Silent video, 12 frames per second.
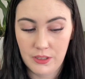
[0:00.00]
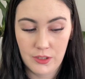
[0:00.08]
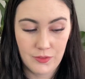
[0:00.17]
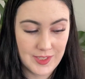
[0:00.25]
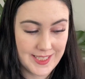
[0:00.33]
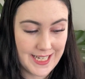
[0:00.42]

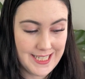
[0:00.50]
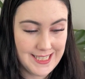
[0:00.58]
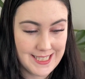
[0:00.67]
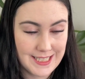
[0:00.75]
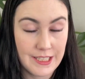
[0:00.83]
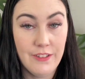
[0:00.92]

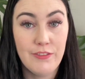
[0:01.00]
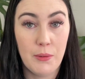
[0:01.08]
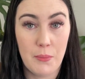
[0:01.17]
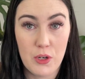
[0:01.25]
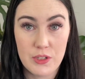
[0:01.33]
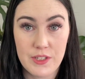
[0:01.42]
receipts for
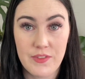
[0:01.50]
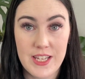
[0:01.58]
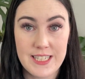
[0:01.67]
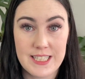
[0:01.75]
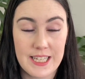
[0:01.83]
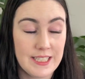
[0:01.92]
most of
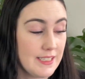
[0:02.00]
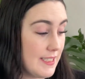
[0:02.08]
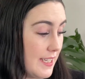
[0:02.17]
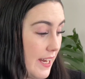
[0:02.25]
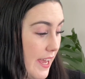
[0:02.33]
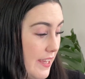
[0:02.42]
these things
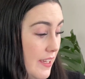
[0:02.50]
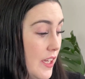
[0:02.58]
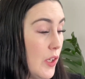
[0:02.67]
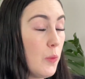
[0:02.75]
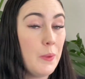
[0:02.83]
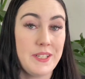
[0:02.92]
today,
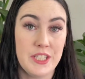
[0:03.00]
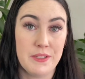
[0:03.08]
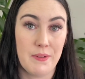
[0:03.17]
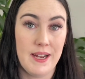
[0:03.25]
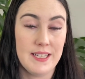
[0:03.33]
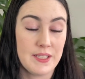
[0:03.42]
which
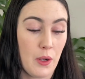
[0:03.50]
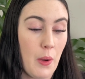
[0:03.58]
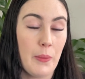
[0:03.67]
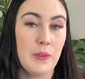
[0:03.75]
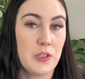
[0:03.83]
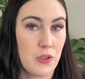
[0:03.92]
is rare, so I
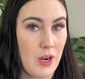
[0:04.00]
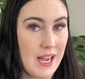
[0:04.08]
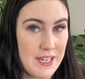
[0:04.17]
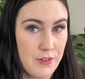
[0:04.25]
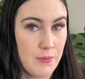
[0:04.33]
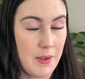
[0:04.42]
will
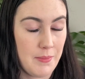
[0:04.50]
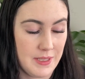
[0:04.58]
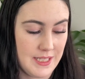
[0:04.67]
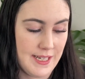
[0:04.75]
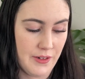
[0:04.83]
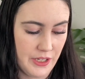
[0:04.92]
try to remember to
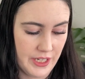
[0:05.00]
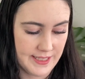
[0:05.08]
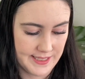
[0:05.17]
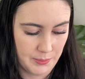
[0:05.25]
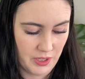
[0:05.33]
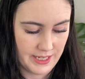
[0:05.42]
tell you guys
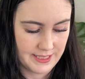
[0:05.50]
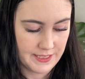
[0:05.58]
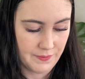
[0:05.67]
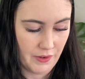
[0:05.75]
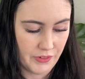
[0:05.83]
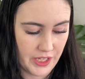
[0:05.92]
the prices
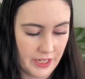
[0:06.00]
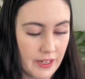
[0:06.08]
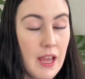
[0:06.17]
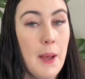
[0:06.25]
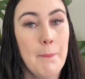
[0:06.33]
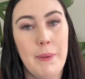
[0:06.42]
of everything,
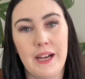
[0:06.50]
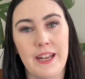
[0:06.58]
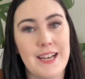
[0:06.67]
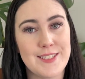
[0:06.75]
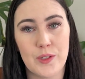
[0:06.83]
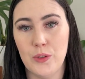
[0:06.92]
but
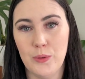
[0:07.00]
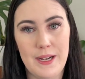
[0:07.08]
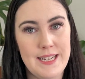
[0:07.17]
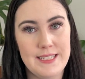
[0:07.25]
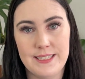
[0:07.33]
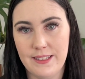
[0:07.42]
as
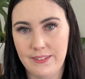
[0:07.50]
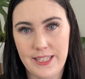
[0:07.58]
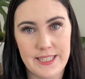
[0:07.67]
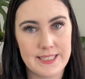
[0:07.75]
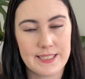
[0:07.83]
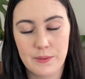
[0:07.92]
always,
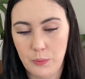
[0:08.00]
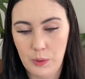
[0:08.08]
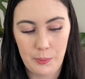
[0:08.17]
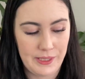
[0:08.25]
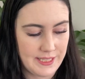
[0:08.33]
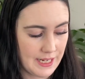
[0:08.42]
links will
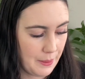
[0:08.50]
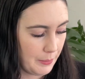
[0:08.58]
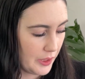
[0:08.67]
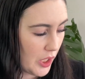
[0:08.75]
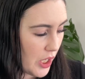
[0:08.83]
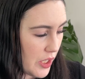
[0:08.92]
be down
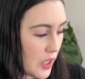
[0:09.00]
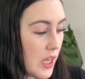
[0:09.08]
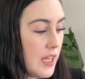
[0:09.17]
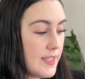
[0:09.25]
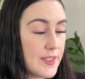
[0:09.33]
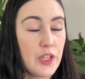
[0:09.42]
below,
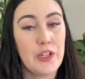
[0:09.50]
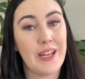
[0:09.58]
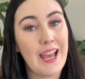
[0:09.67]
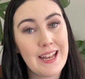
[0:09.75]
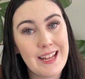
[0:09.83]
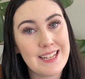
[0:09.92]
so you
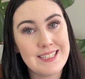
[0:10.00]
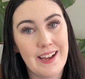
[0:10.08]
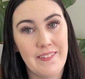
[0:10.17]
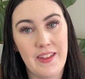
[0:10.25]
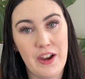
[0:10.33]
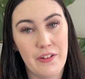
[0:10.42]
can head
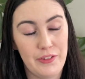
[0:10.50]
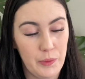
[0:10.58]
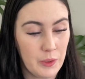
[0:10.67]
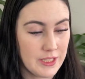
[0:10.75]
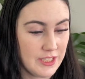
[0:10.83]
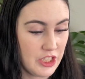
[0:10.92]
down there if you
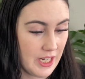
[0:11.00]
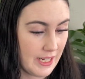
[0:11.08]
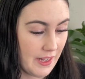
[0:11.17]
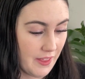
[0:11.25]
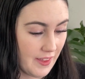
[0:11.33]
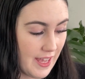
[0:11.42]
want to check
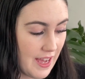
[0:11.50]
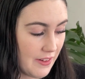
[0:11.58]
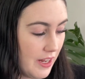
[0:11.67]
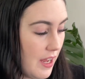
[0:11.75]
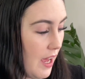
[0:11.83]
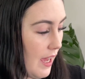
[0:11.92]
anything out.
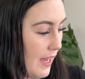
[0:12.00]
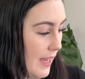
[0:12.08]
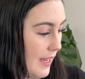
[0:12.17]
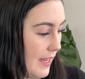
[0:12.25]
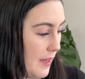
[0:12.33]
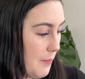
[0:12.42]

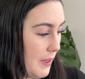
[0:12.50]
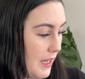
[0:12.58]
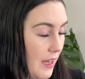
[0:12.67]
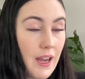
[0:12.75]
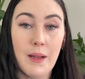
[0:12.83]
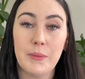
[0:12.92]
I'm
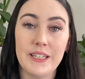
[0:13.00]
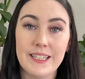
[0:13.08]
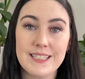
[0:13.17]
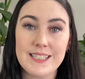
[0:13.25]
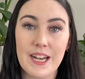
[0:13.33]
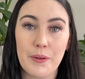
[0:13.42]
gonna
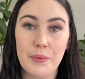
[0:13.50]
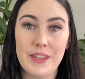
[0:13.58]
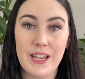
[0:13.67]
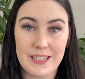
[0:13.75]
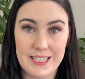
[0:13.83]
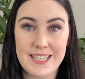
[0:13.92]
get started with the
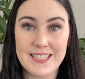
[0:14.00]
Ikea